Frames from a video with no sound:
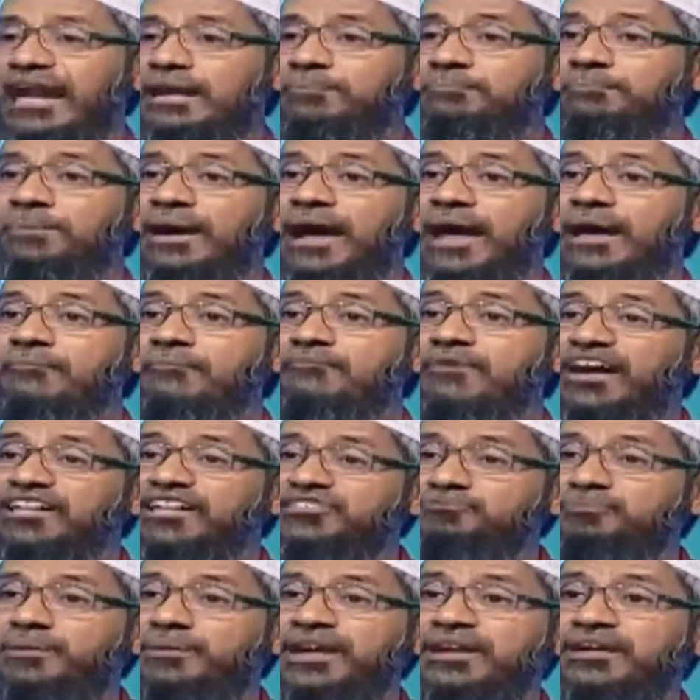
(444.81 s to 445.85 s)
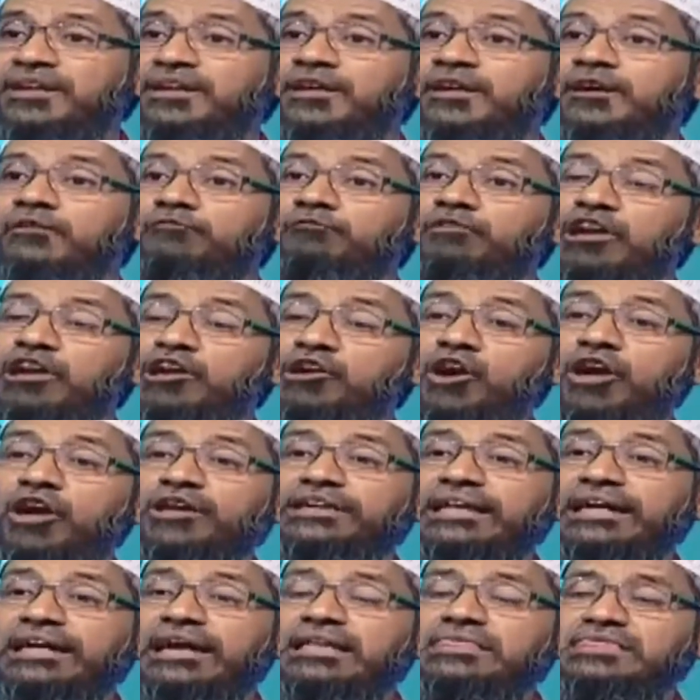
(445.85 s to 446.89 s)
that my husband will
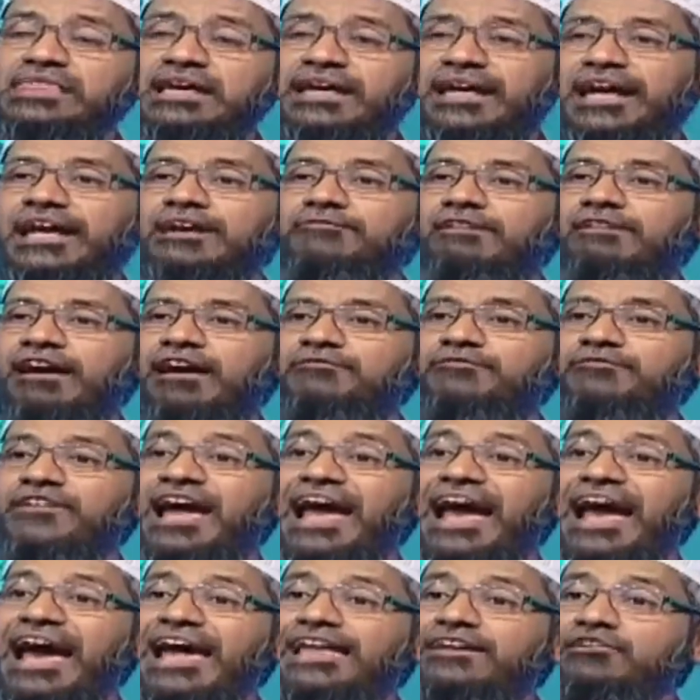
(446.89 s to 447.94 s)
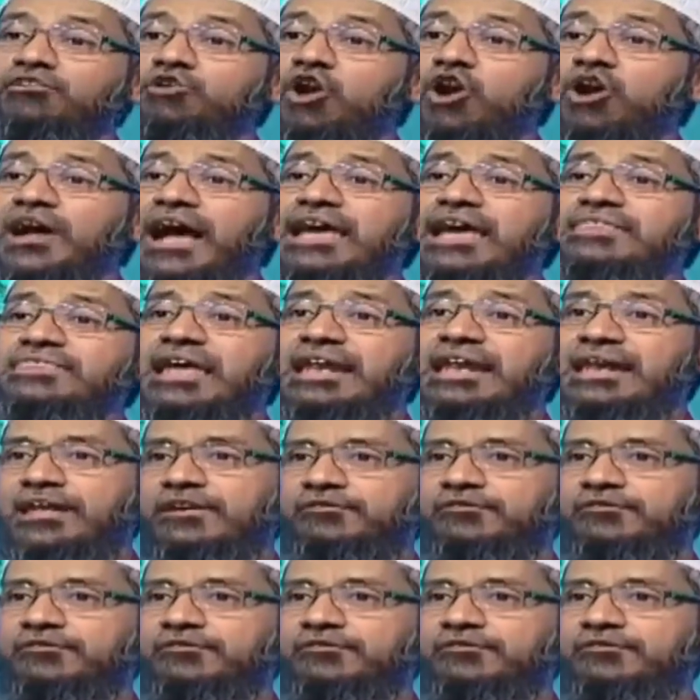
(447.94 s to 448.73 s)
not take a second wife as long as I